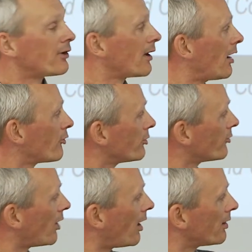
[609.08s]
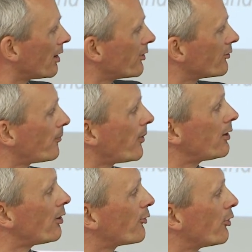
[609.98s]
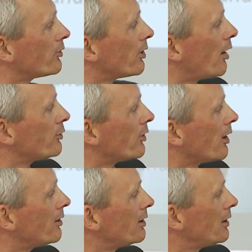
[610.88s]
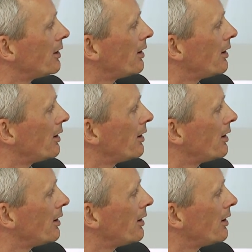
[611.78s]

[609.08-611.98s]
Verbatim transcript: educational side, there's, just plenty of content out there.